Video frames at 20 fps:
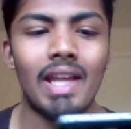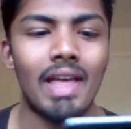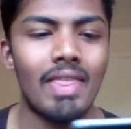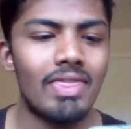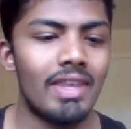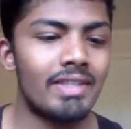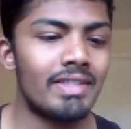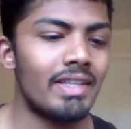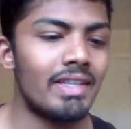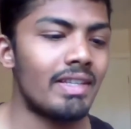And
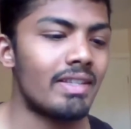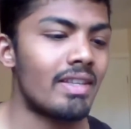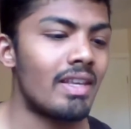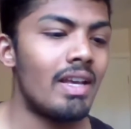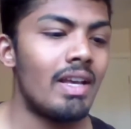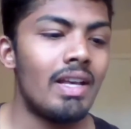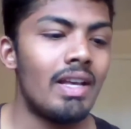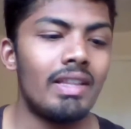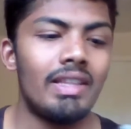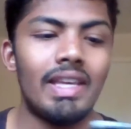this is
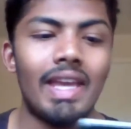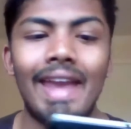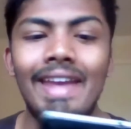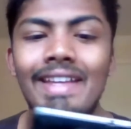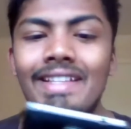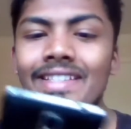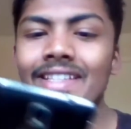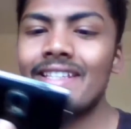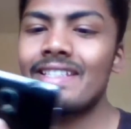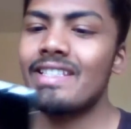the
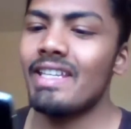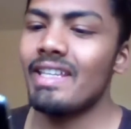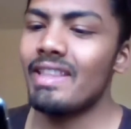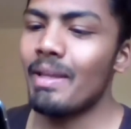860.